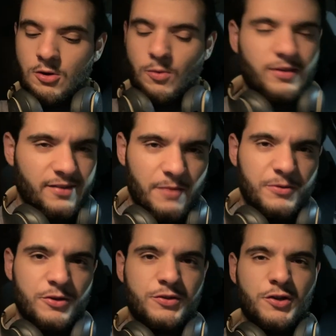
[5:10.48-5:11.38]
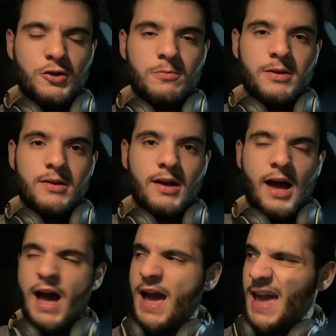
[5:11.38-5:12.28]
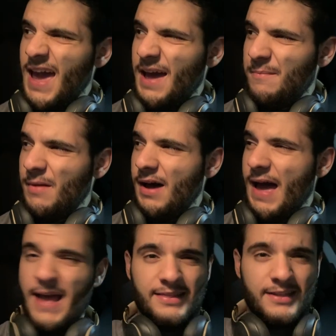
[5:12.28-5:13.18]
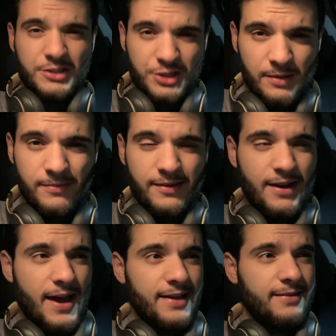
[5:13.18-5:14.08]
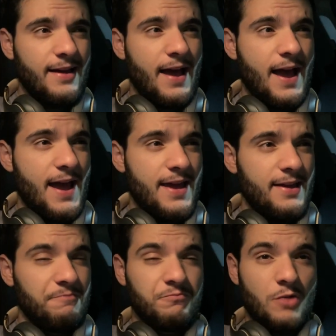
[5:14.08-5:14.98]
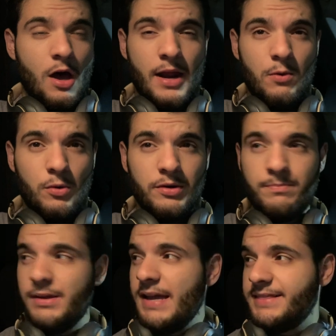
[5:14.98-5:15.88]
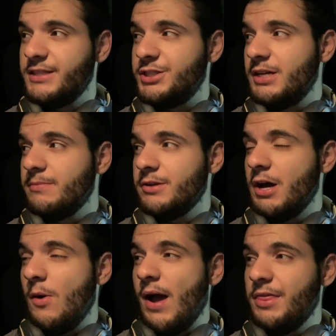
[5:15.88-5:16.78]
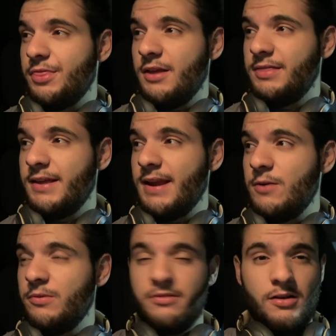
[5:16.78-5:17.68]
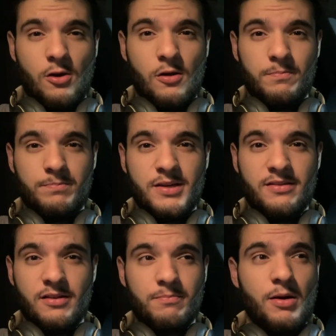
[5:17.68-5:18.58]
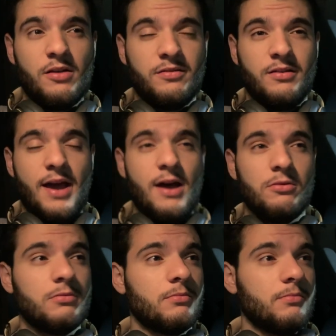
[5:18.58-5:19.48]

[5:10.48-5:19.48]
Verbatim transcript: What's up, YouTube? I am uh, at the gym tonight. I thought I wouldn't be at the gym, you know? I thought that I was all pizza and pastaed out,